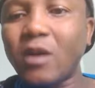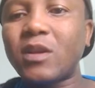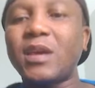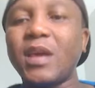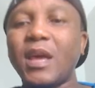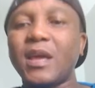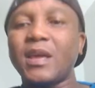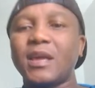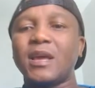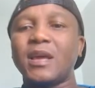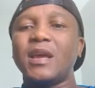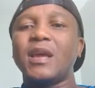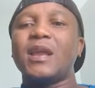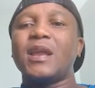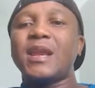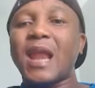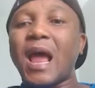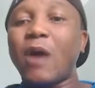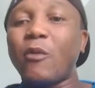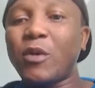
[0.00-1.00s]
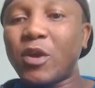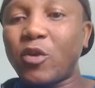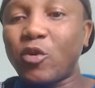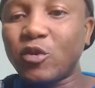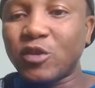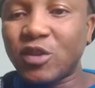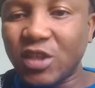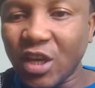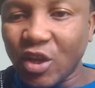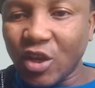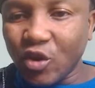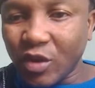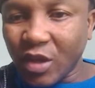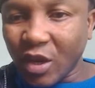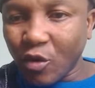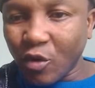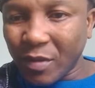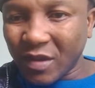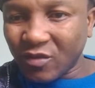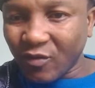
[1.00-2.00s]
Okay, now we continue,
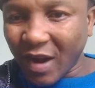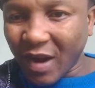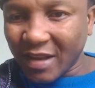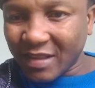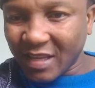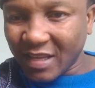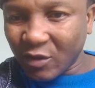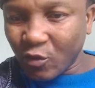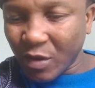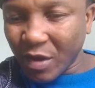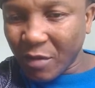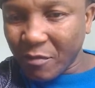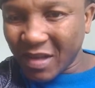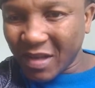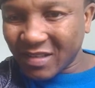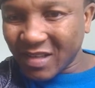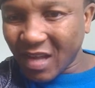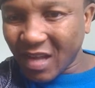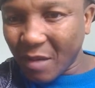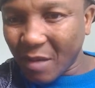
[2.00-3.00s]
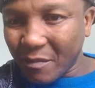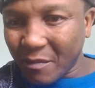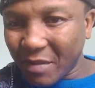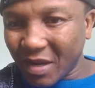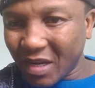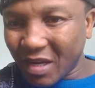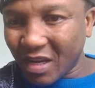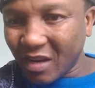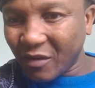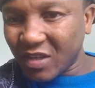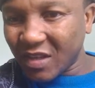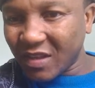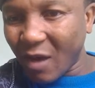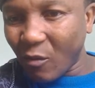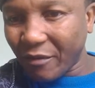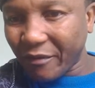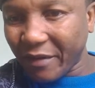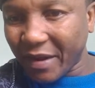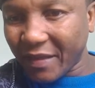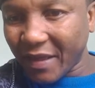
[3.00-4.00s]
and then we must come and differentiate
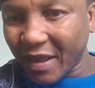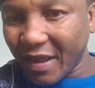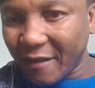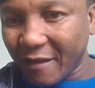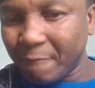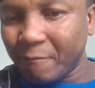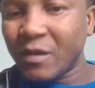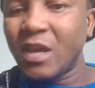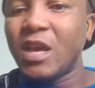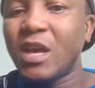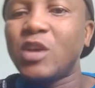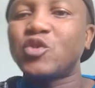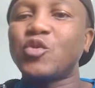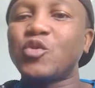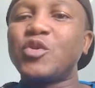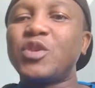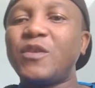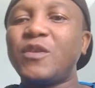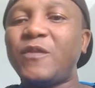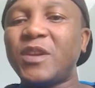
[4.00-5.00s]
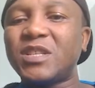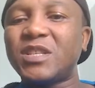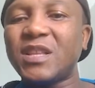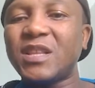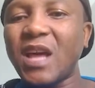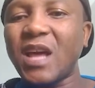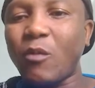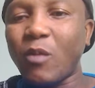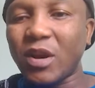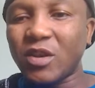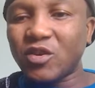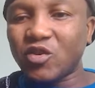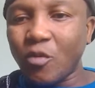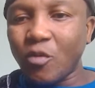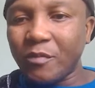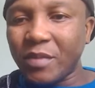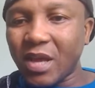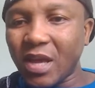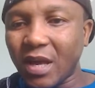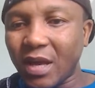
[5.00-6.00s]
that one right there. So you differentiate that one, it's
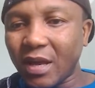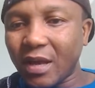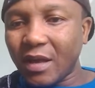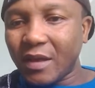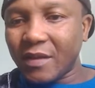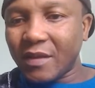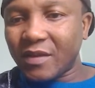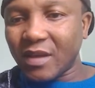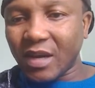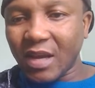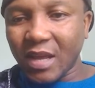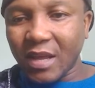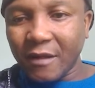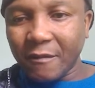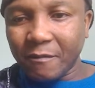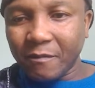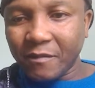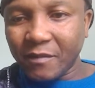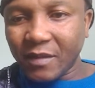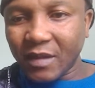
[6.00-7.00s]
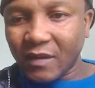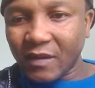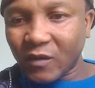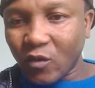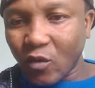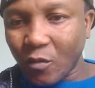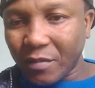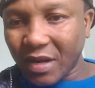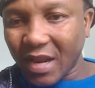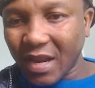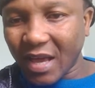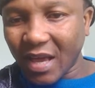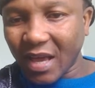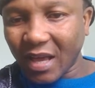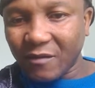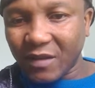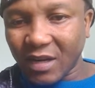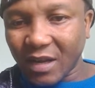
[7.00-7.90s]
going to be 3, it's going to be